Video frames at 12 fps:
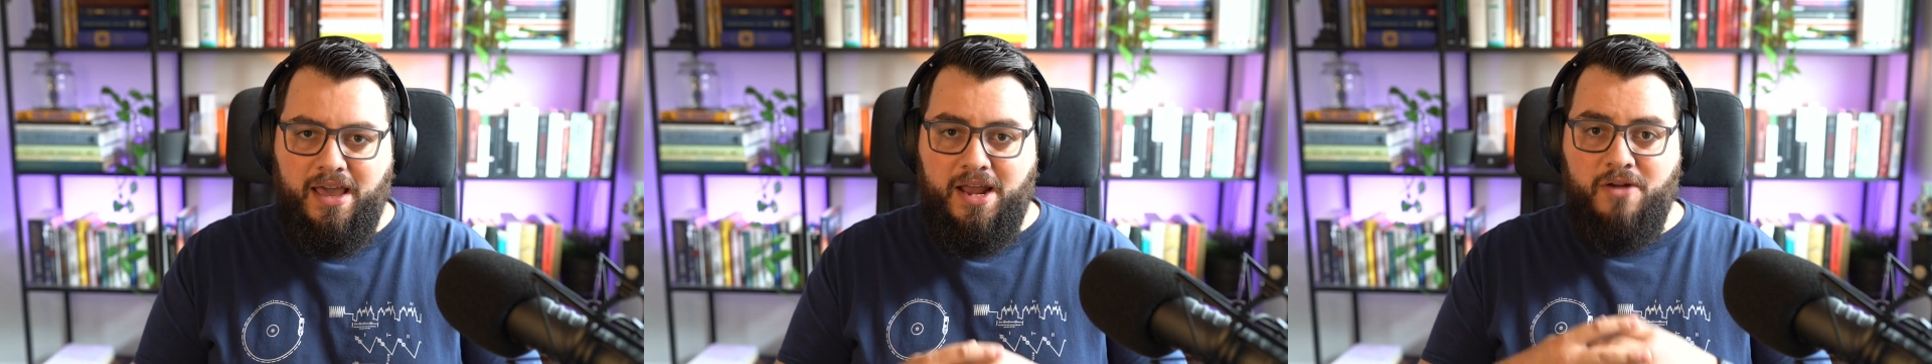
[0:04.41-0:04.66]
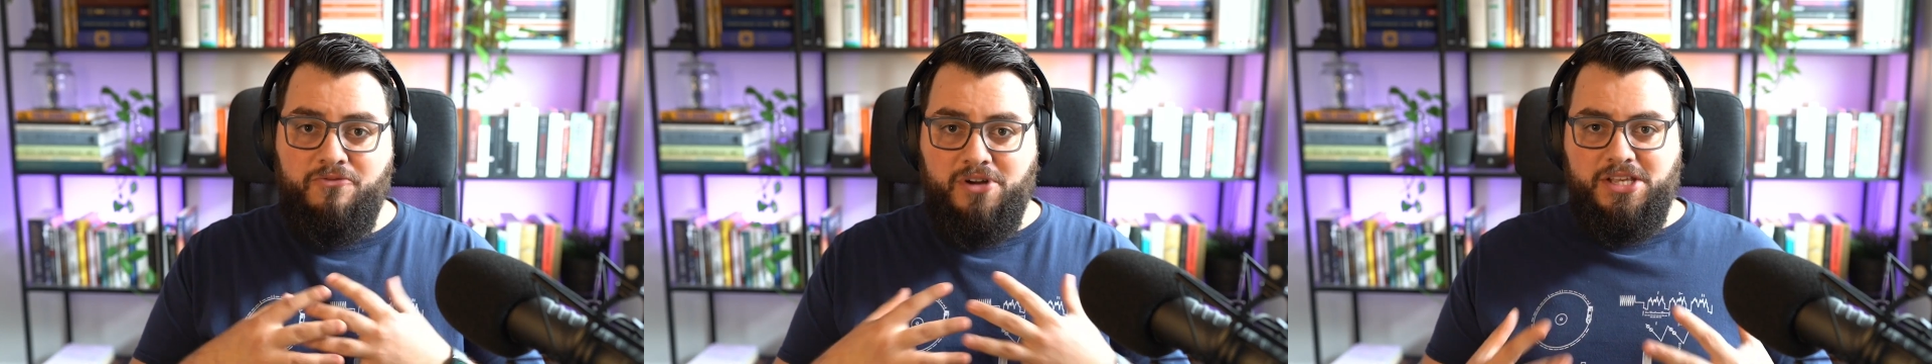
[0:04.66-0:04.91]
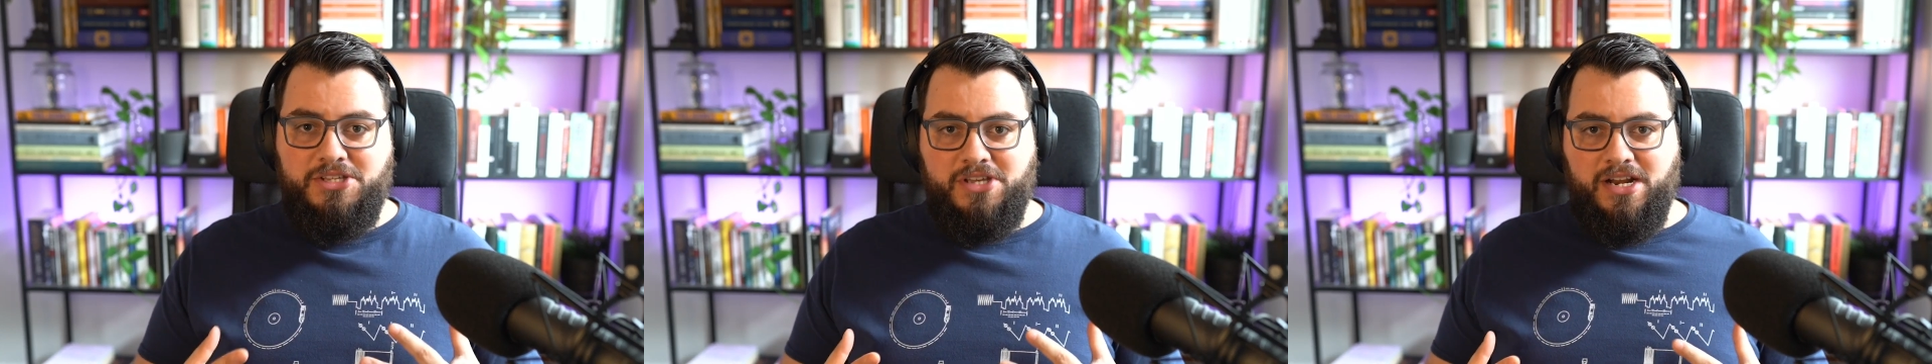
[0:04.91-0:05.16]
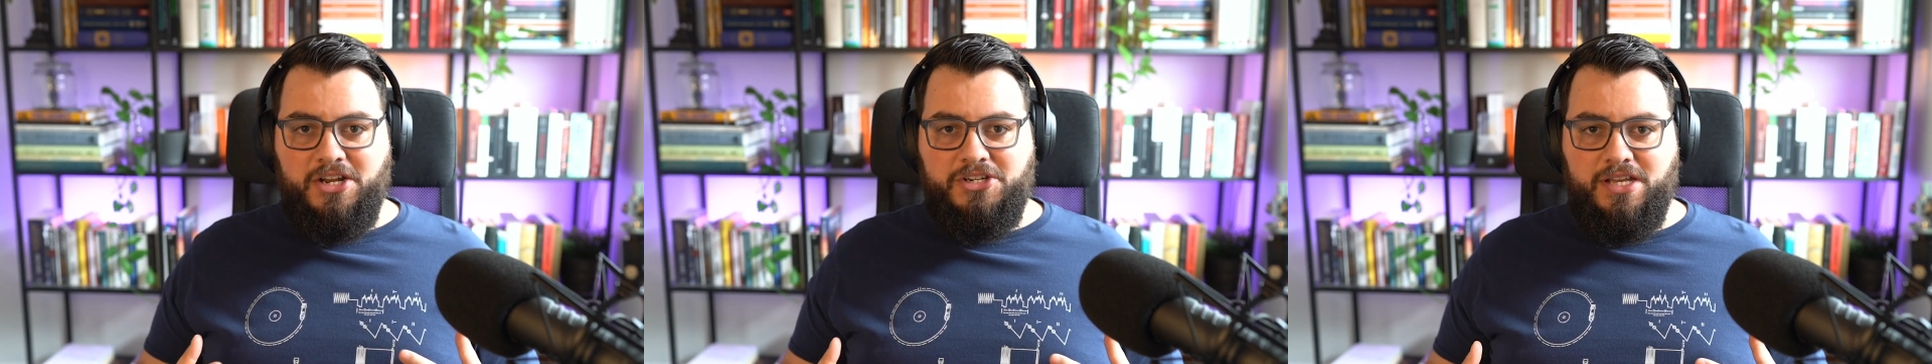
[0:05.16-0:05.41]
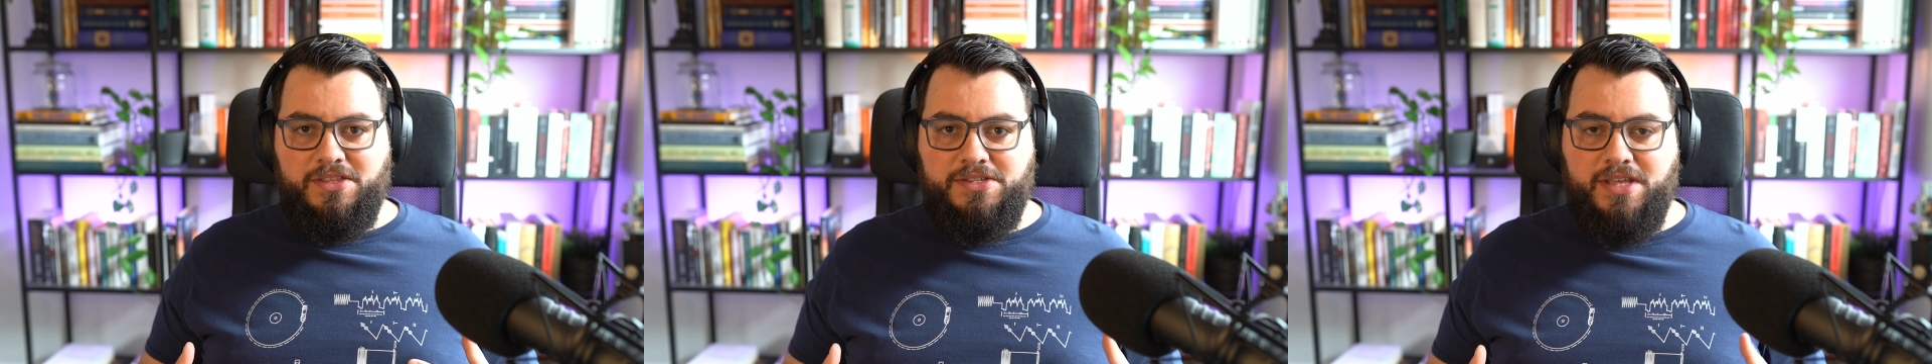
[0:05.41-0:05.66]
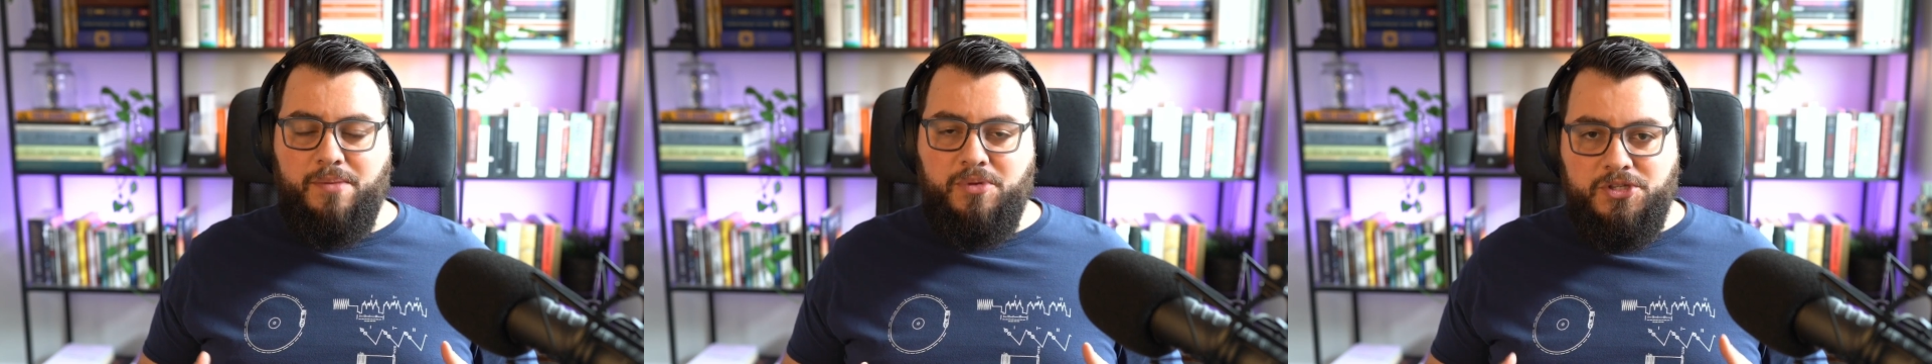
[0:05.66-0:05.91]
And I'm really excited to check
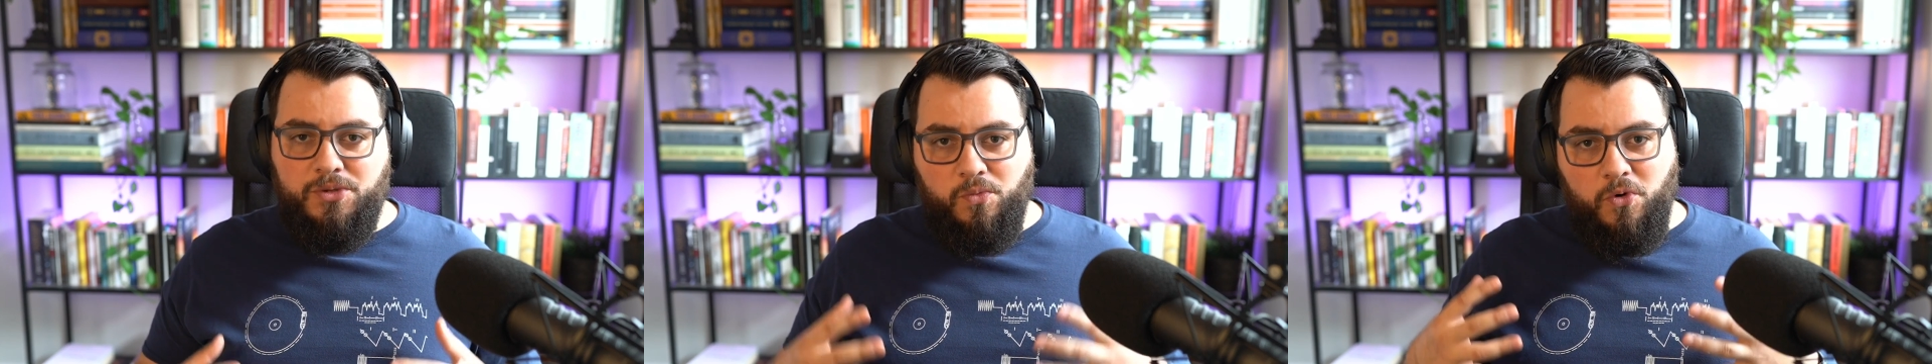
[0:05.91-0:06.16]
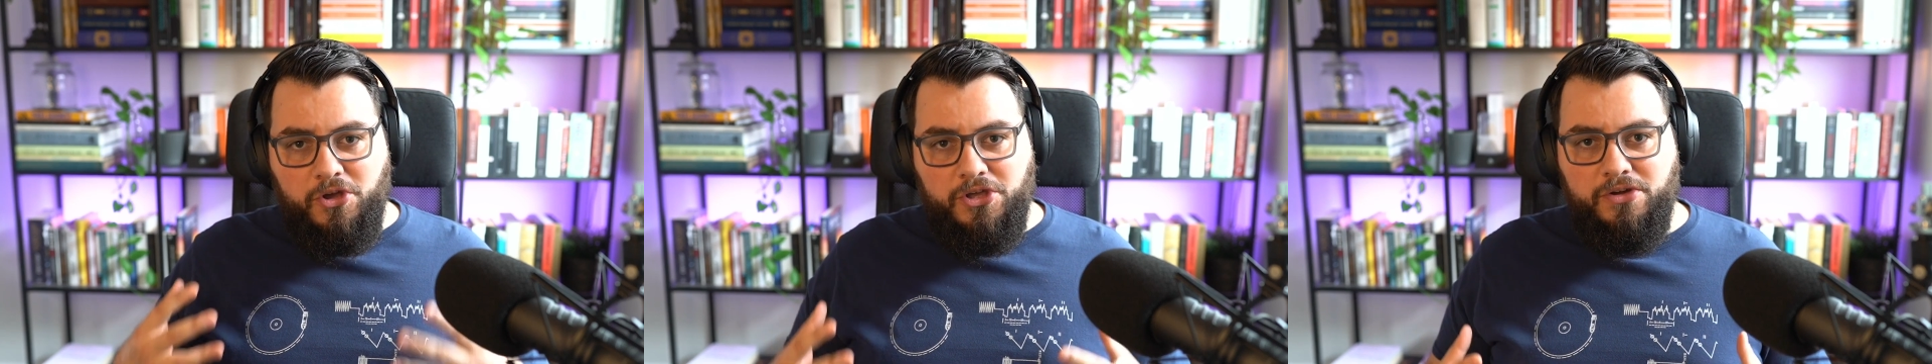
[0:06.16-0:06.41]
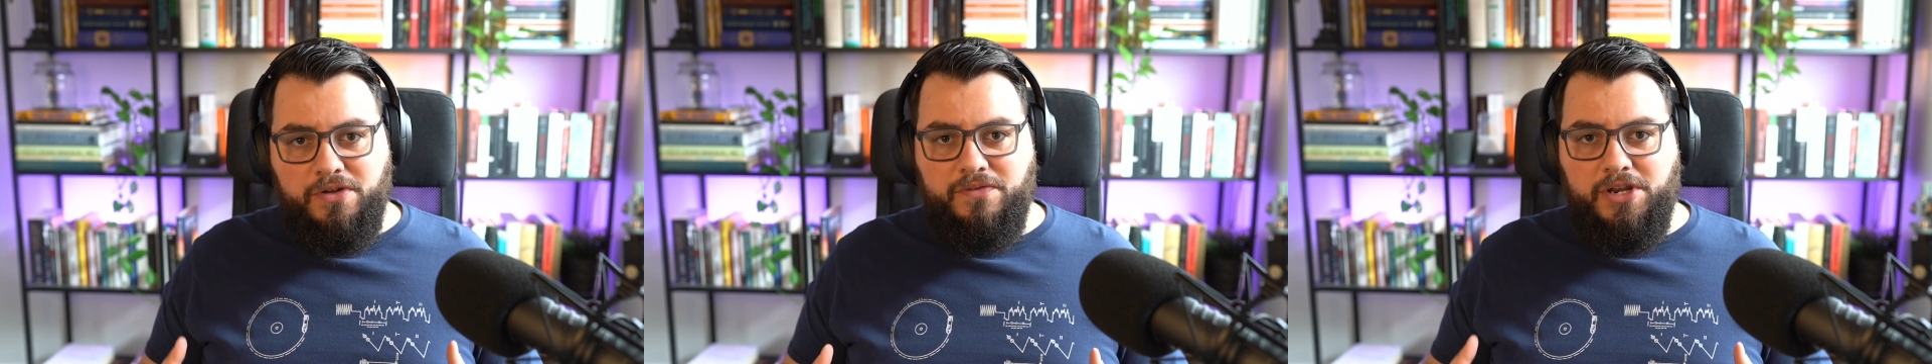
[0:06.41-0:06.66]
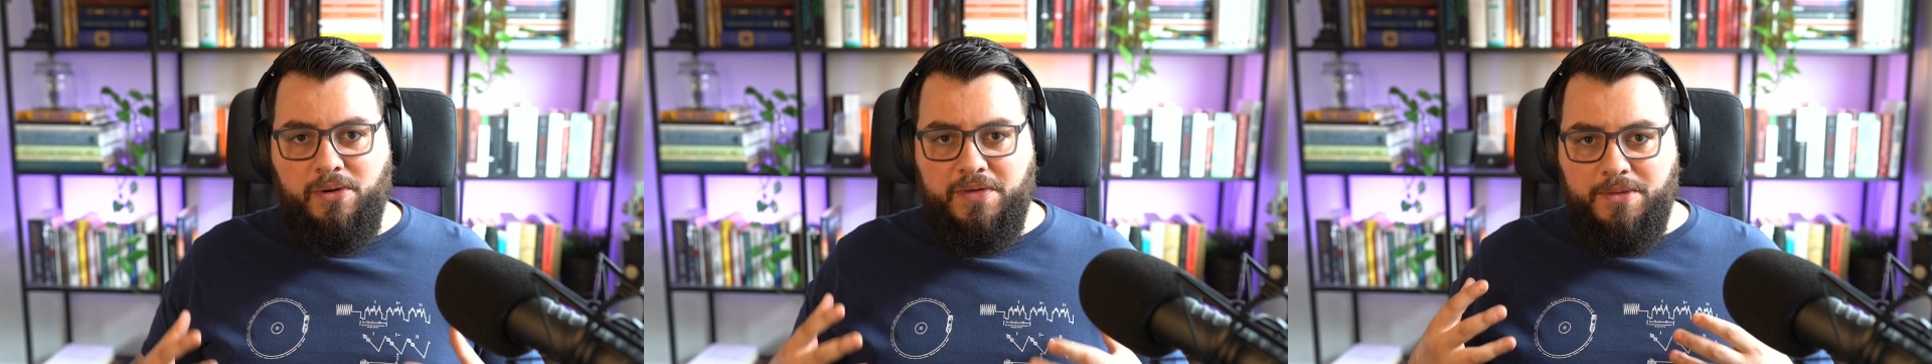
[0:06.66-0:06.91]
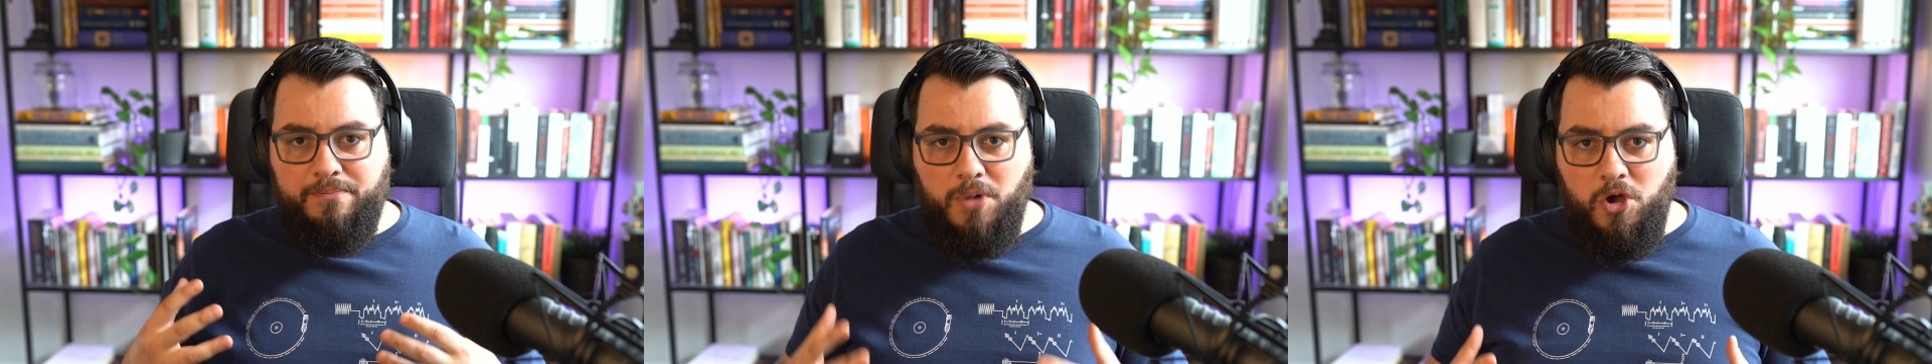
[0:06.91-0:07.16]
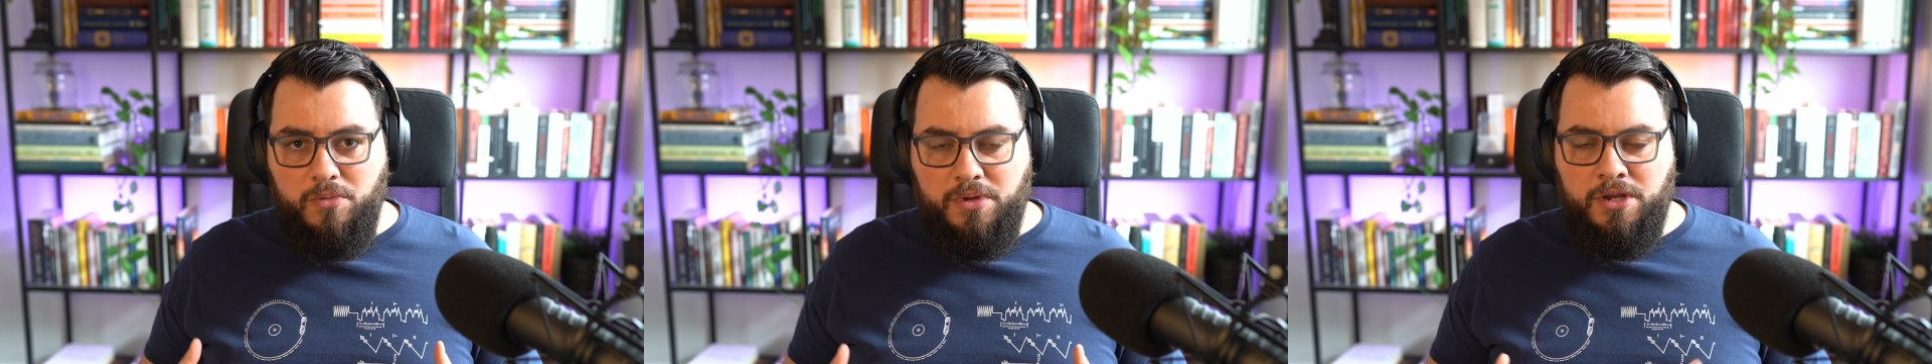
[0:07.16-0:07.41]
this out because I'm working on a video at the
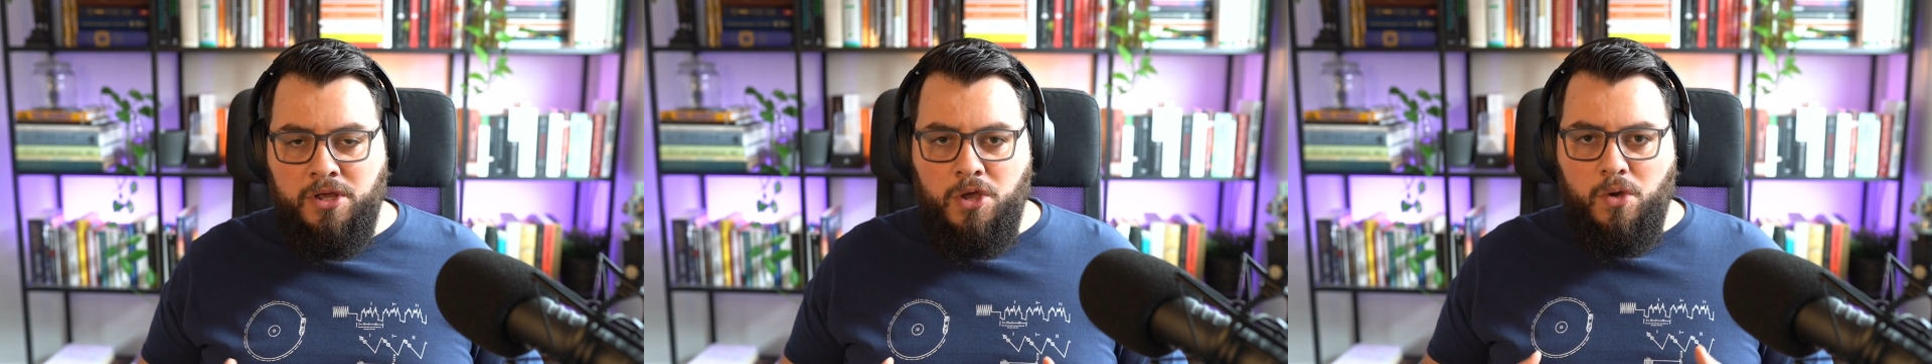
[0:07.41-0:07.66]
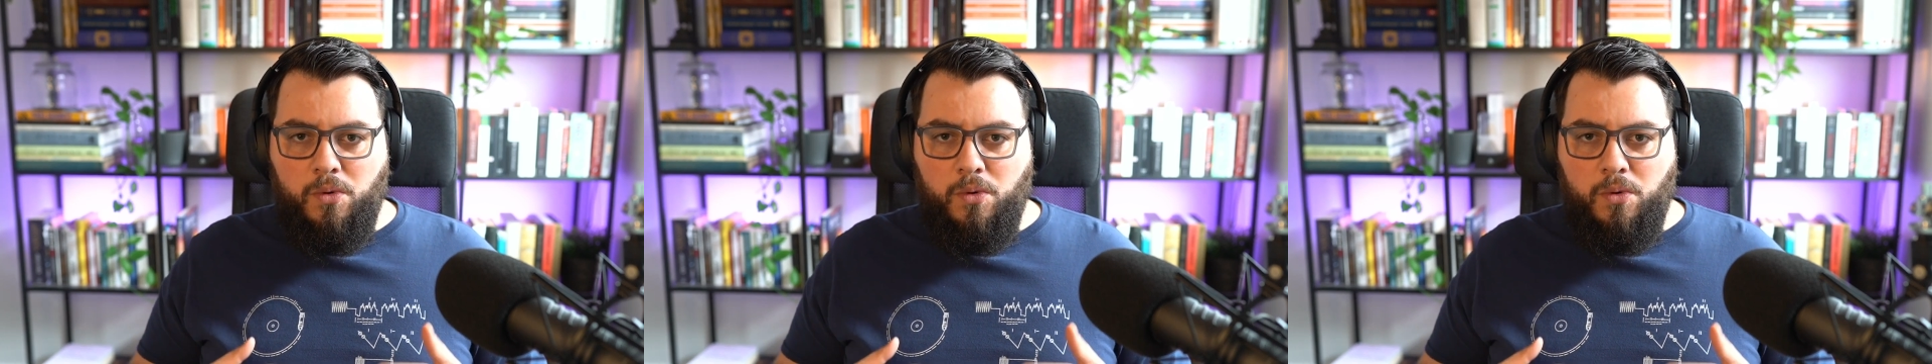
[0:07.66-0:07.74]
moment